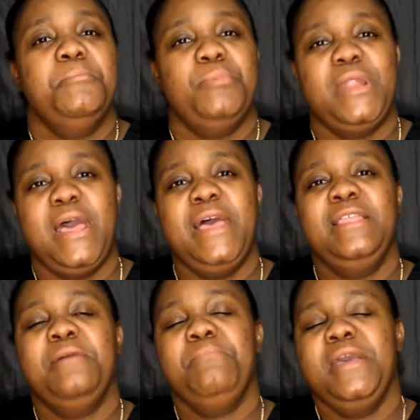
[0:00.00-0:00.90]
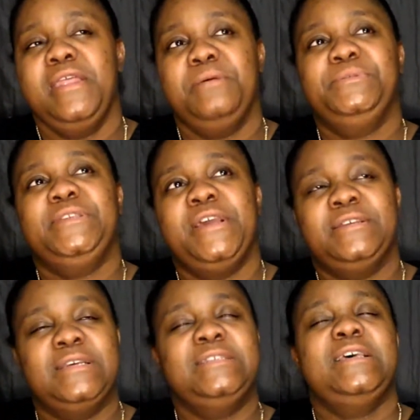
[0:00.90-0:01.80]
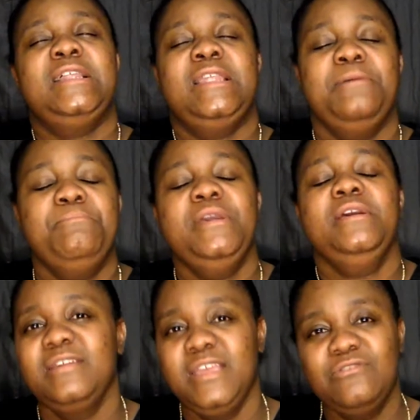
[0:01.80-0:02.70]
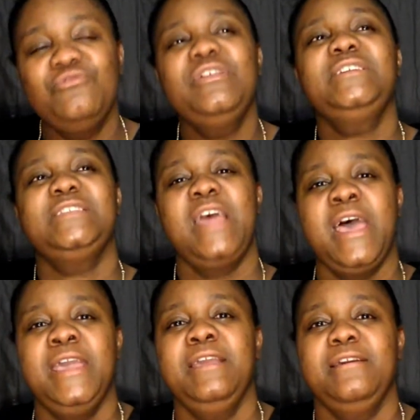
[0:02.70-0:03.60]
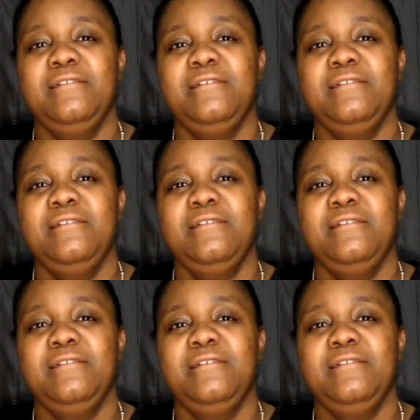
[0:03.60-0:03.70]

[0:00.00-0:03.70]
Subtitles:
But I had that man upstairs that said, let me get through this day.